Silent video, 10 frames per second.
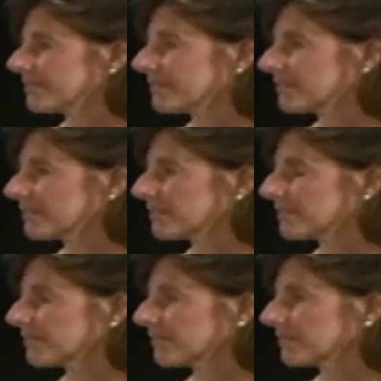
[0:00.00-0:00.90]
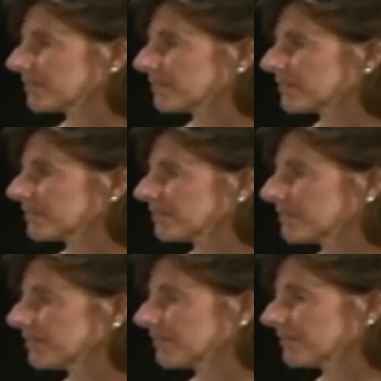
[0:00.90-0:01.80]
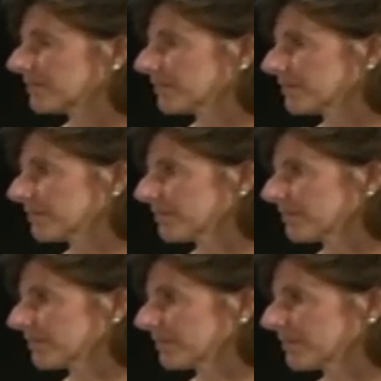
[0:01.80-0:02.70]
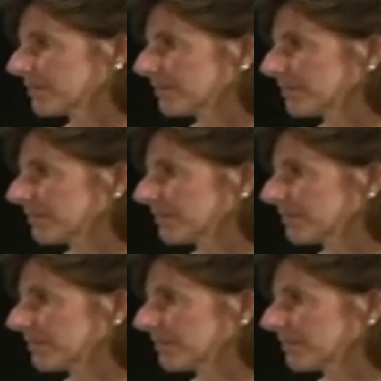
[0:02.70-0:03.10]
The person shown says nothing.